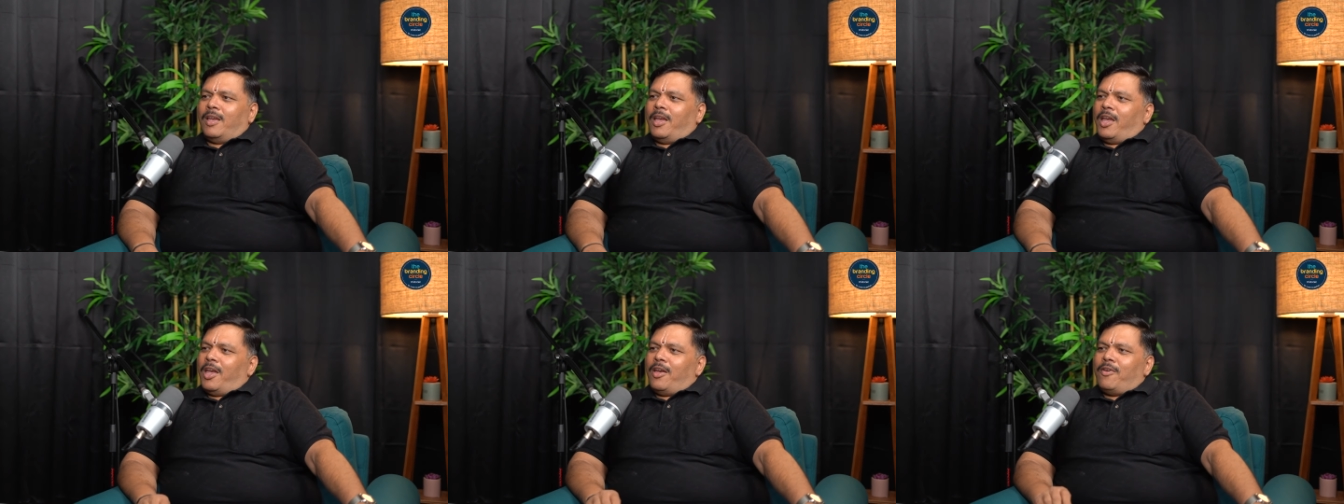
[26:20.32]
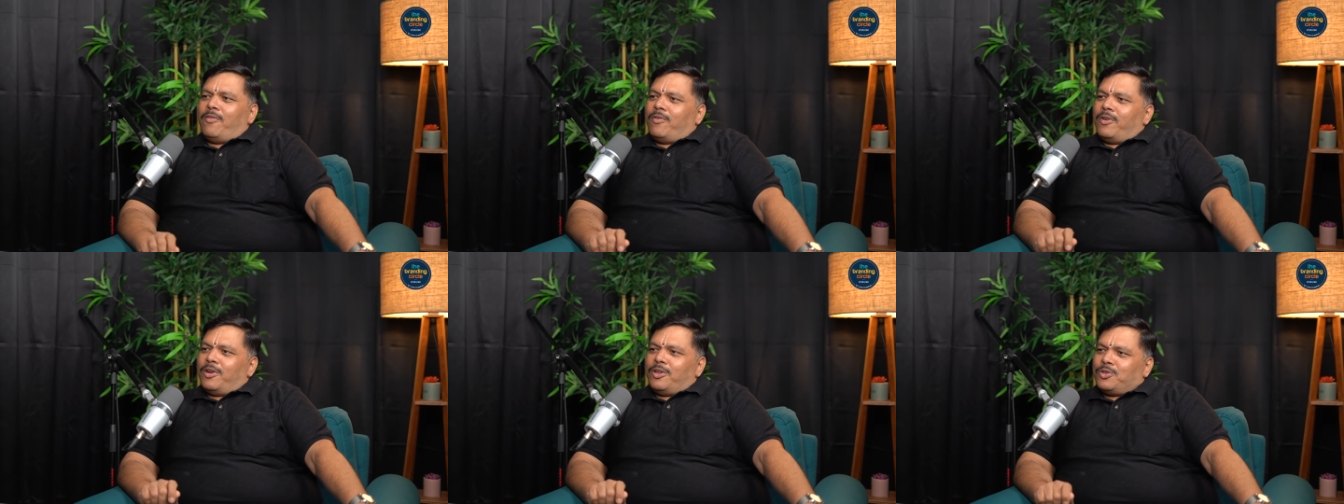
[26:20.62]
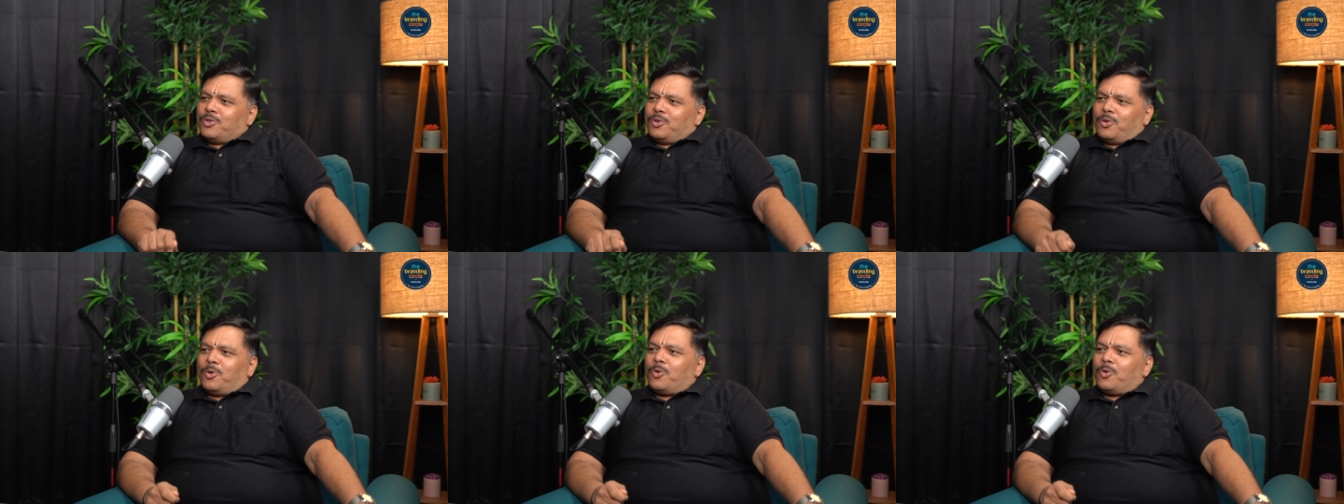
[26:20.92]

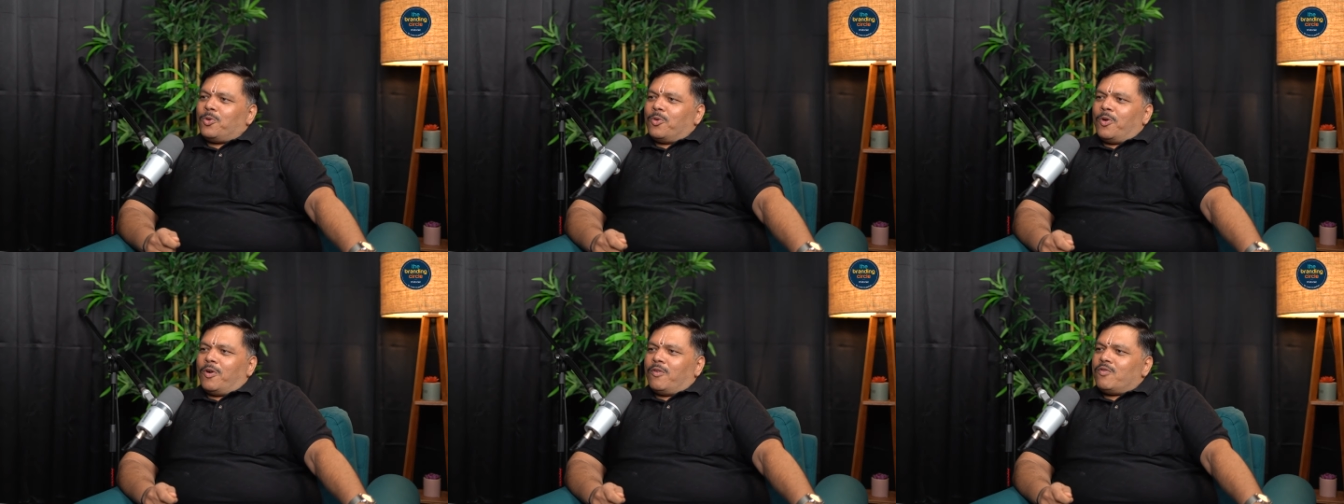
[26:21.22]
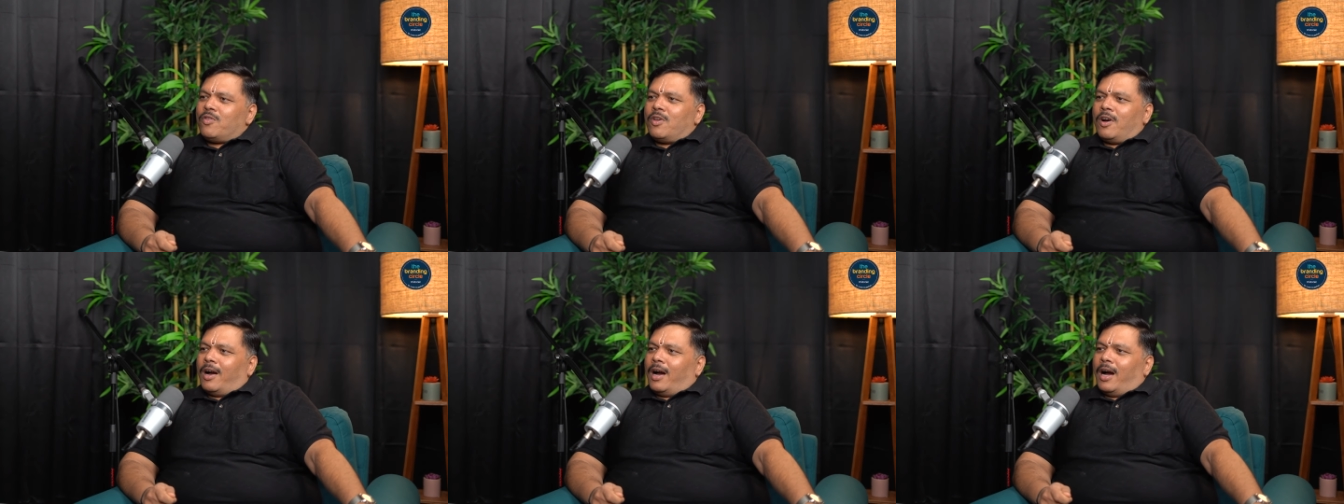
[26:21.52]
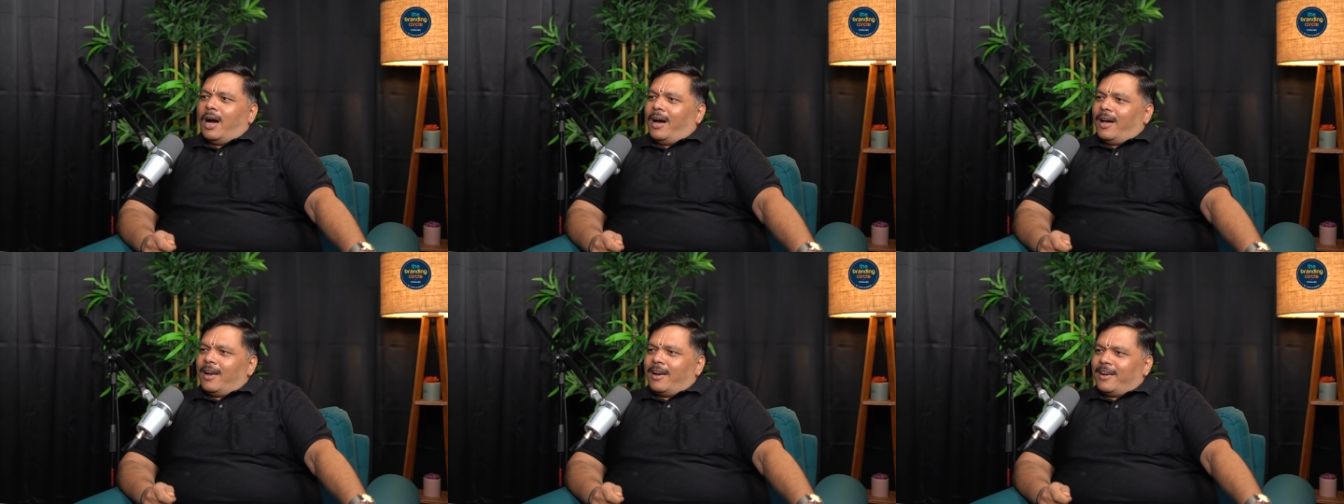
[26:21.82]
Every screw of the
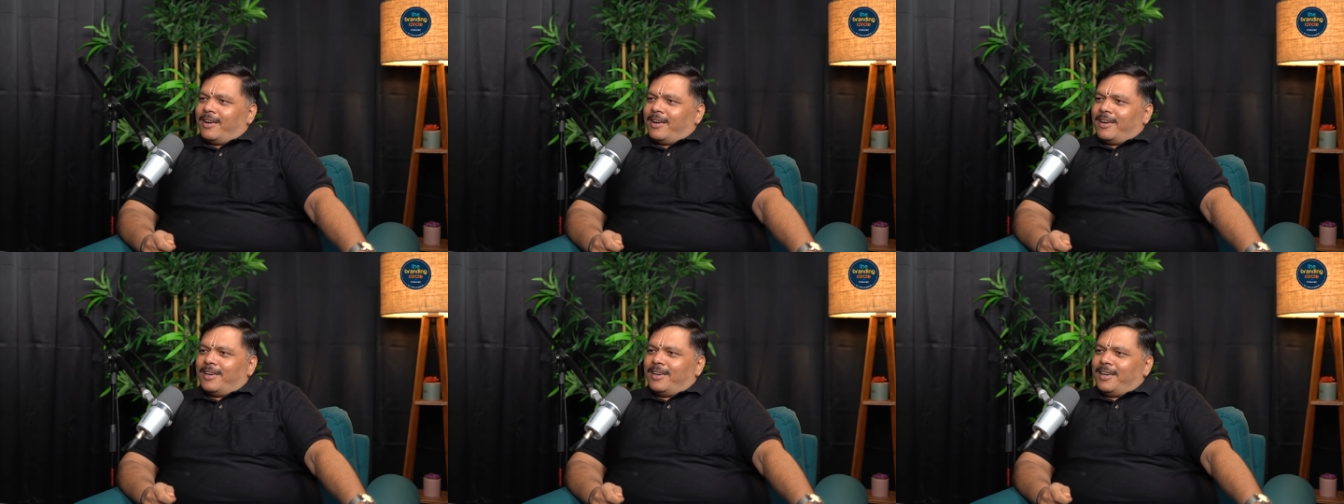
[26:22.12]
car